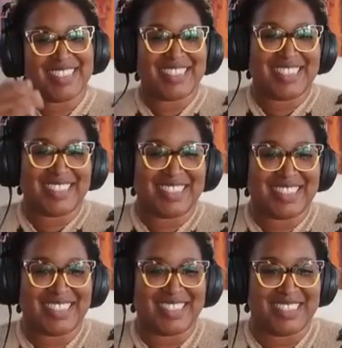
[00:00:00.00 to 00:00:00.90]

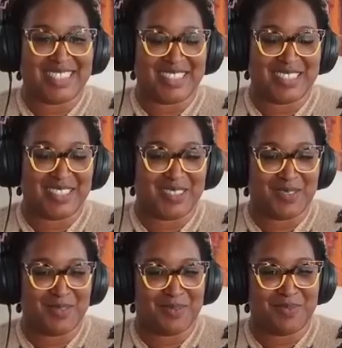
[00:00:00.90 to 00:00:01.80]

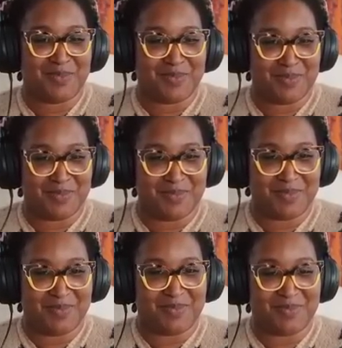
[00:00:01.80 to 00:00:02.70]

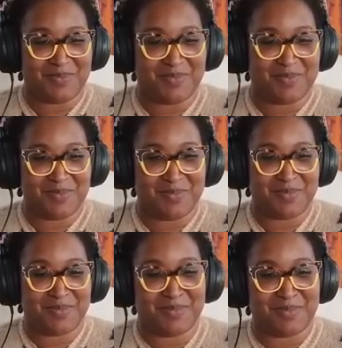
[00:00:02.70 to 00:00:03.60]

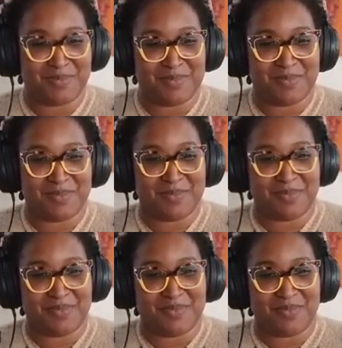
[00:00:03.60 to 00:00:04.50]

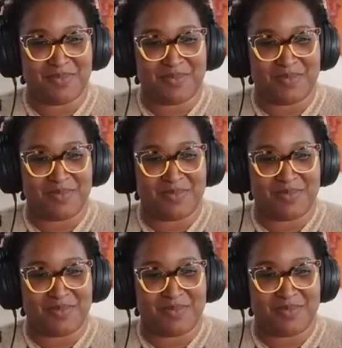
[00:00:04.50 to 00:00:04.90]
(silent)